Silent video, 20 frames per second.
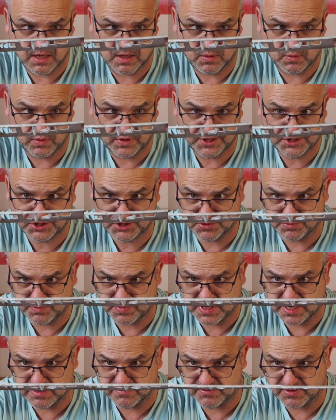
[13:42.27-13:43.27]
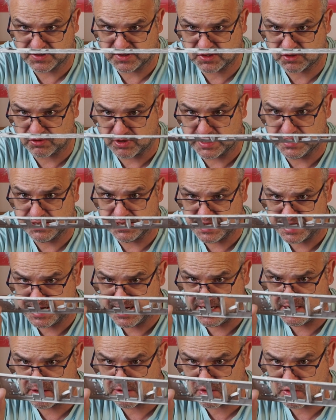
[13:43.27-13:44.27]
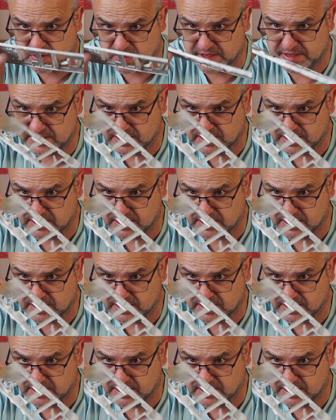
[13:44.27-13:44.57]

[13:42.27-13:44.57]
we should be able to straighten that out quite